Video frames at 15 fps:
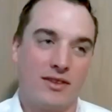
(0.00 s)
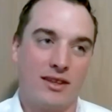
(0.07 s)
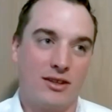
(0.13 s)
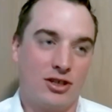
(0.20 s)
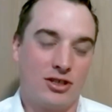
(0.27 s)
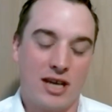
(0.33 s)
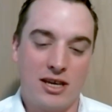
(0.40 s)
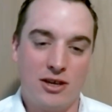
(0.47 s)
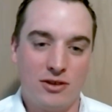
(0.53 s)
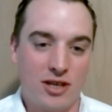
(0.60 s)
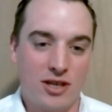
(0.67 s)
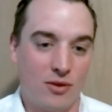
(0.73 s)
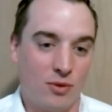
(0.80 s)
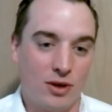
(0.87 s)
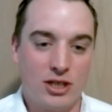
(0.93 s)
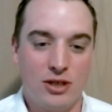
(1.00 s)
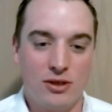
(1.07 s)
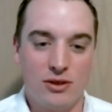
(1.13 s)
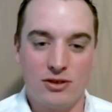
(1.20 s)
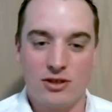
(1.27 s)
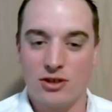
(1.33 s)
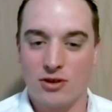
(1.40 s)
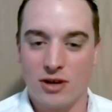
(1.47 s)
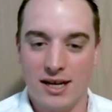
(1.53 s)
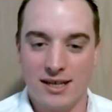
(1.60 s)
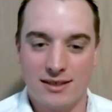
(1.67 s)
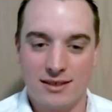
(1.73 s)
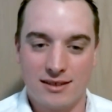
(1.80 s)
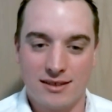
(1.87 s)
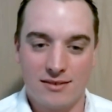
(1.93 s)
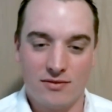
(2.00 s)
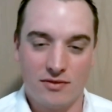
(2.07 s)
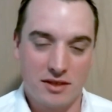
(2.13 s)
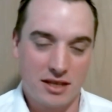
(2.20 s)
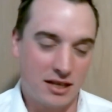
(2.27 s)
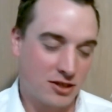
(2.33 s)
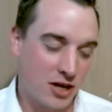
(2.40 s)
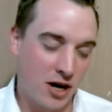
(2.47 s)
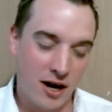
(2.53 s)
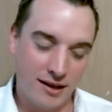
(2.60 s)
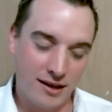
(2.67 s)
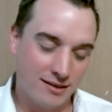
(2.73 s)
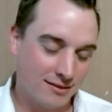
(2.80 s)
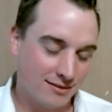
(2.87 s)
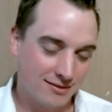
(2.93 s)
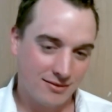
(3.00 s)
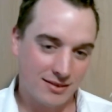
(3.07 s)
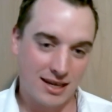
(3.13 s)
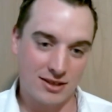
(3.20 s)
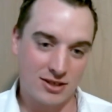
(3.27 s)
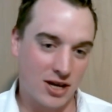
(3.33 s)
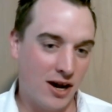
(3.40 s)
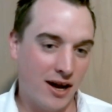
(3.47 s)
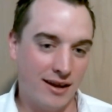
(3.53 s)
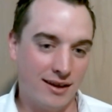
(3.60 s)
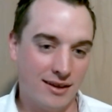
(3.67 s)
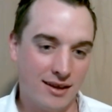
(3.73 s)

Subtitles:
just like you said, once you lose the trust, it's gone. It's gone.